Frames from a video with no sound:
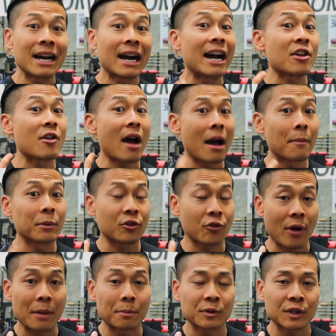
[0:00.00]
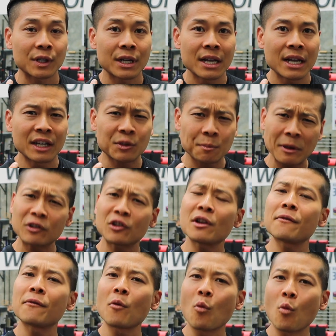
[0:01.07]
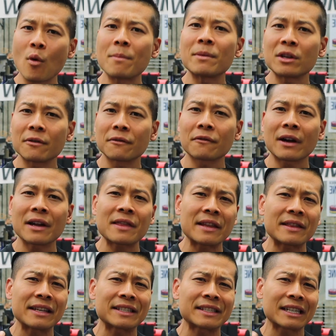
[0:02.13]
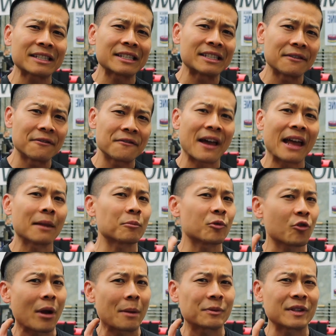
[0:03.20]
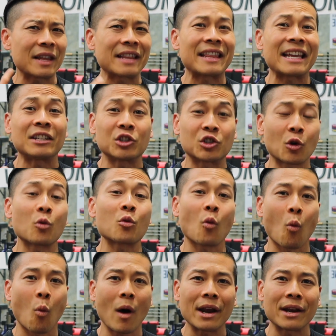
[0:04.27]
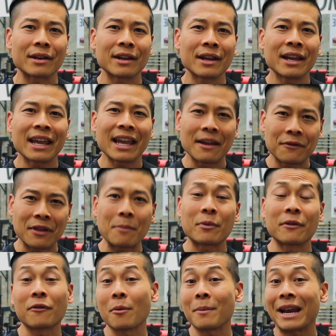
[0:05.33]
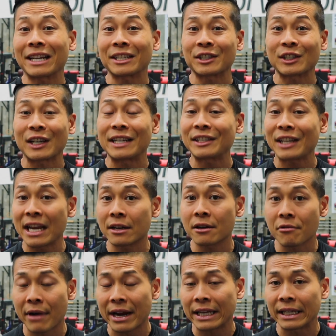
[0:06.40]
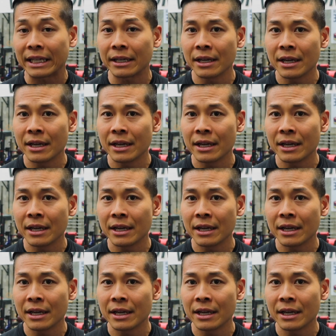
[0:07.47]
are your upper traps. Especially for women, you find that they start to develop traps that they don't want if they perform an exercise incorrectly.